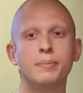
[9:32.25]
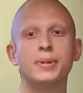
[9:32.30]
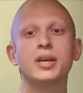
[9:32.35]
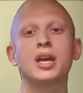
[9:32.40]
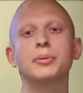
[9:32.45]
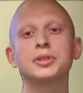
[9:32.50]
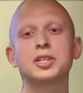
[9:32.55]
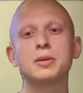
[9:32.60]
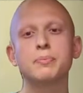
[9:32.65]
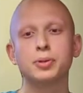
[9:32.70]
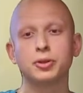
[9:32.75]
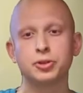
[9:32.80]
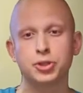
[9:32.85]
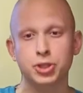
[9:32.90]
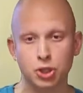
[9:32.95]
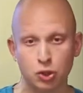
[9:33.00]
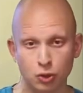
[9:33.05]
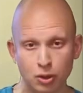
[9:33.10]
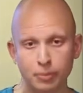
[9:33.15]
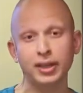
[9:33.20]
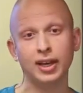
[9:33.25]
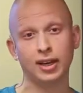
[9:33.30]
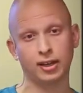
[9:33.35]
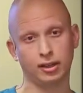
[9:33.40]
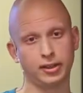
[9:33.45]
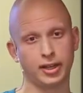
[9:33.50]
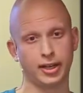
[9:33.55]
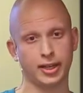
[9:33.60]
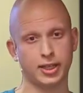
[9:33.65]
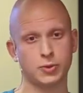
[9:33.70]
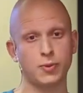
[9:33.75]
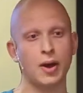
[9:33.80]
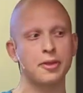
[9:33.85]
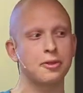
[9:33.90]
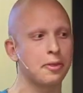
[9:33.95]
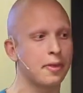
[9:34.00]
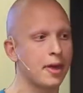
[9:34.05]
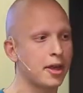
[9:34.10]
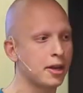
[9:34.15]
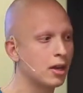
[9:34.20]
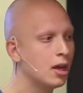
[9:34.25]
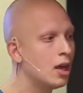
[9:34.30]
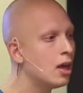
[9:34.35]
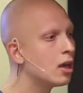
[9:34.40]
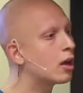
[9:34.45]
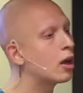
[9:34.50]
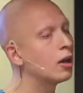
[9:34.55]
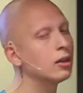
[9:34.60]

being able to build streaming analytics rather than